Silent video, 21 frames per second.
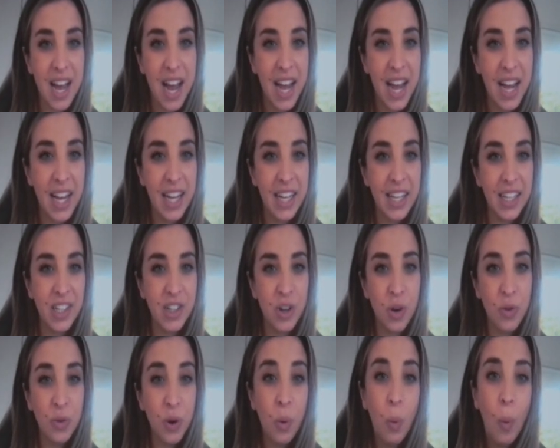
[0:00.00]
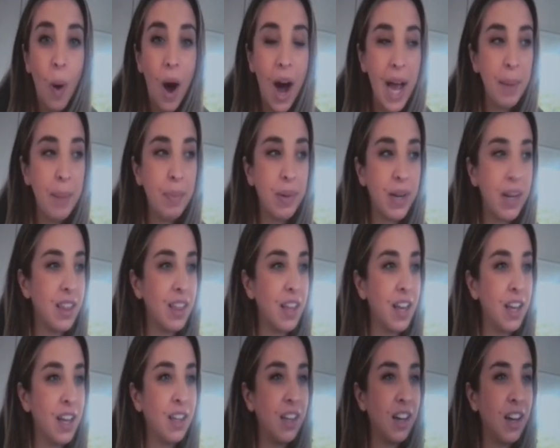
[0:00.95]
I don't know why, but I
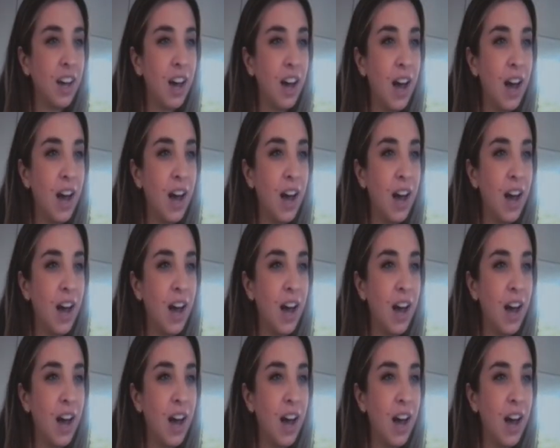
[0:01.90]
think